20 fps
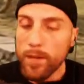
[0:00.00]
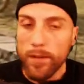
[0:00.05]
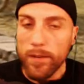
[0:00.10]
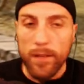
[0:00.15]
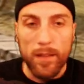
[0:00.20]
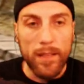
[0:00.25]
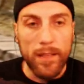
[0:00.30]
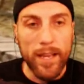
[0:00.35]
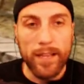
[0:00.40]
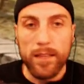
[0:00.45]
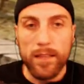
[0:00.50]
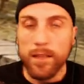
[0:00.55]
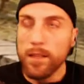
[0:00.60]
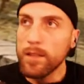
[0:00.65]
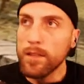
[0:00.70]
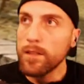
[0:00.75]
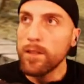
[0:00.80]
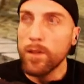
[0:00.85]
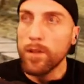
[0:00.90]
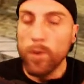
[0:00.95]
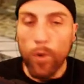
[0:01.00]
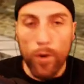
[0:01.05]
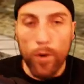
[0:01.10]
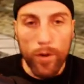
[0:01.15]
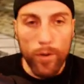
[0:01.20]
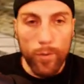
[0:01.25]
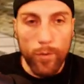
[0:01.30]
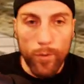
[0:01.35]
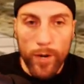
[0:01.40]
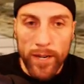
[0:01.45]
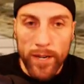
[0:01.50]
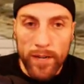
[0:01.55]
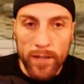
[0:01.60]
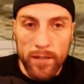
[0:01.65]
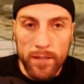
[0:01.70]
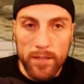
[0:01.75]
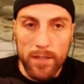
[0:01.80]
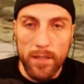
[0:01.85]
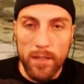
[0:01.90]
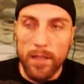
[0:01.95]
Like The Lord of the
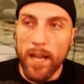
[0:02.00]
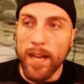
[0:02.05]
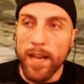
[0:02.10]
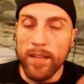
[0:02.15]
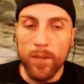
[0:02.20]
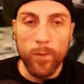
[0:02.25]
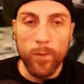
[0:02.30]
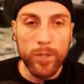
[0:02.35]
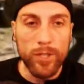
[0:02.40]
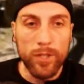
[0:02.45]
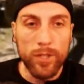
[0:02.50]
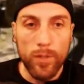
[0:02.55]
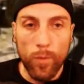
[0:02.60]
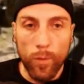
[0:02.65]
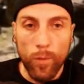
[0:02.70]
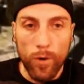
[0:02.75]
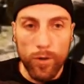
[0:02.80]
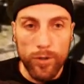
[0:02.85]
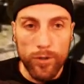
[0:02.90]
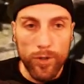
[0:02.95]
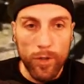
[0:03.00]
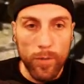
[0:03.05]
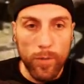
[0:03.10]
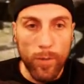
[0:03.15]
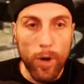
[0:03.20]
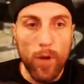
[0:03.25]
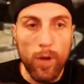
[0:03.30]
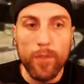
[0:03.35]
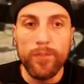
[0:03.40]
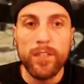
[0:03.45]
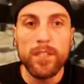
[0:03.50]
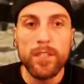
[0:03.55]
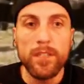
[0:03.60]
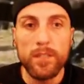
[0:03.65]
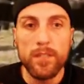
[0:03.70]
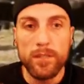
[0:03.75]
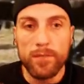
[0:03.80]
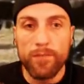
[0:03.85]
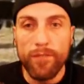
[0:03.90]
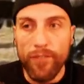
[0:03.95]
Rings, The Lion, the and the Wardrobe, all of
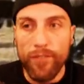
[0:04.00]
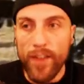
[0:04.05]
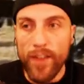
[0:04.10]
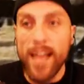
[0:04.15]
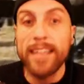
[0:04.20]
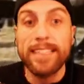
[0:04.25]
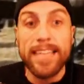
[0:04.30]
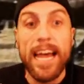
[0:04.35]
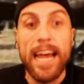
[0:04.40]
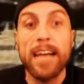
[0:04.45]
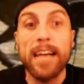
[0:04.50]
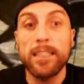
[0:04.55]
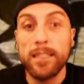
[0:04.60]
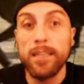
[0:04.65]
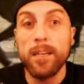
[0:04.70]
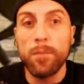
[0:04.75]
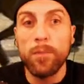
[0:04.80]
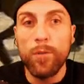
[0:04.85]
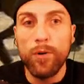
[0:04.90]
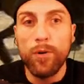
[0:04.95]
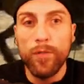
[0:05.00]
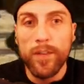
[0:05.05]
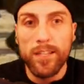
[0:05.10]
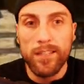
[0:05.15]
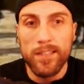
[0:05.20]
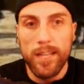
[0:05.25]
these fantastic movies that